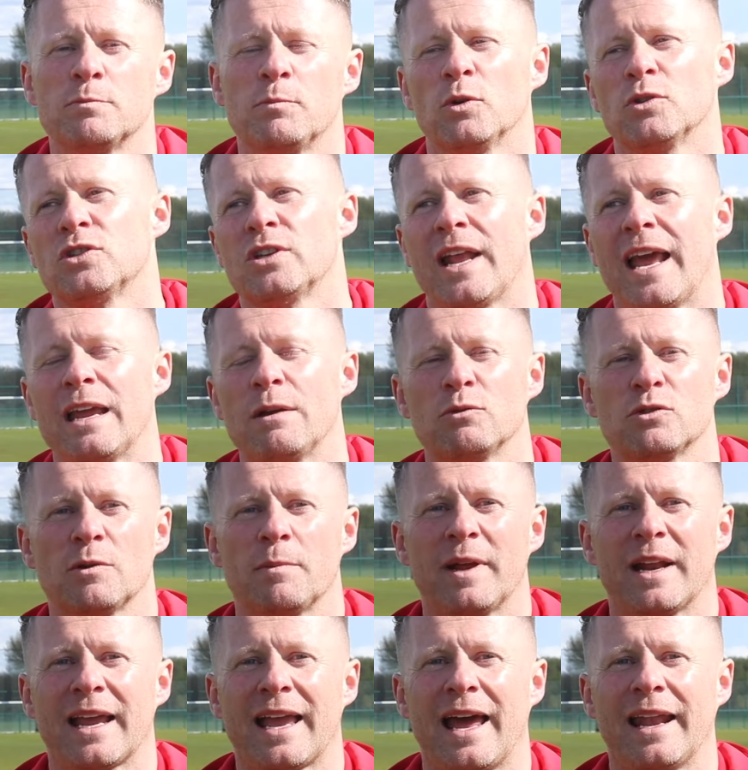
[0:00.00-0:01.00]
but today was a
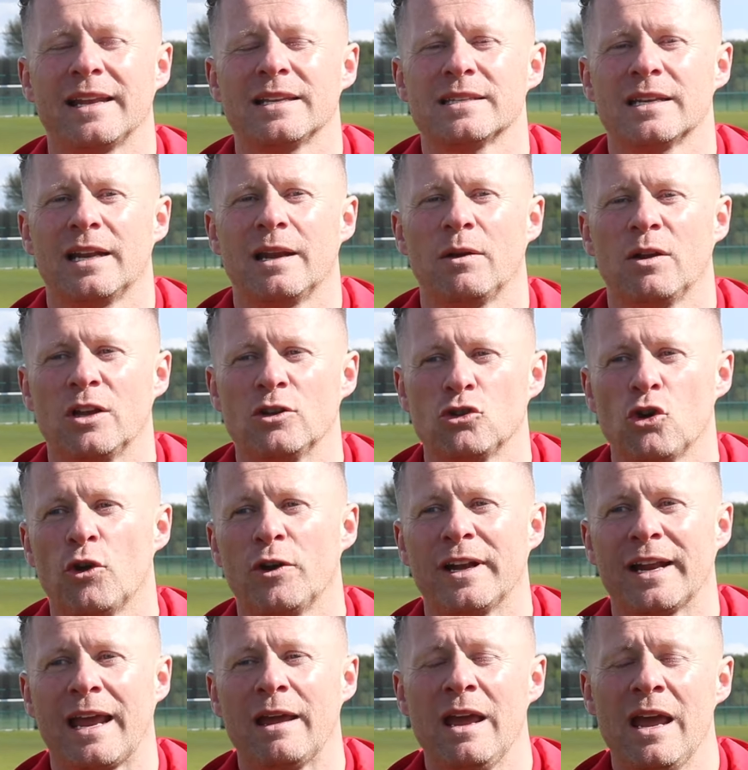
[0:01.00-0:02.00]
bit of character
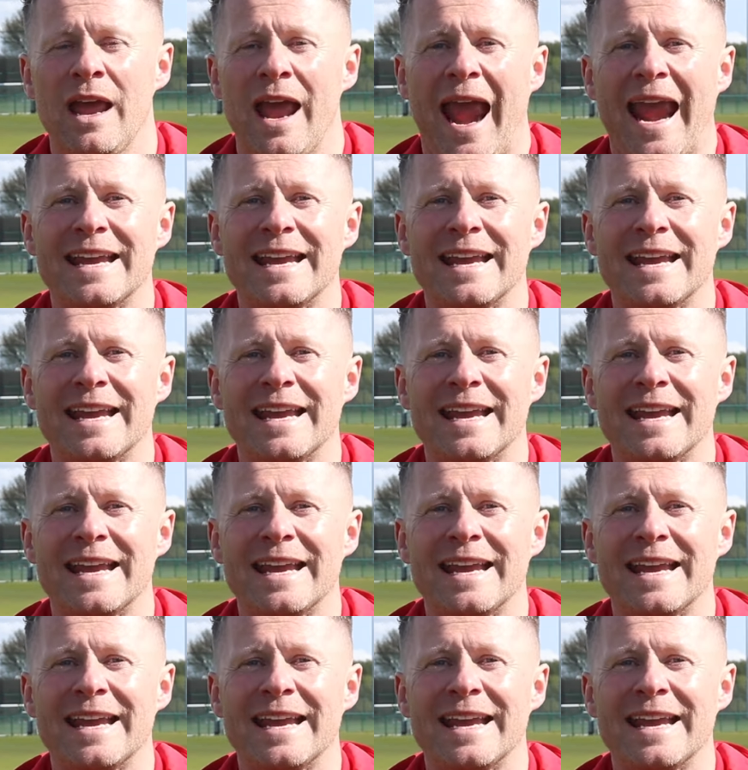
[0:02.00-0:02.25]
during the game.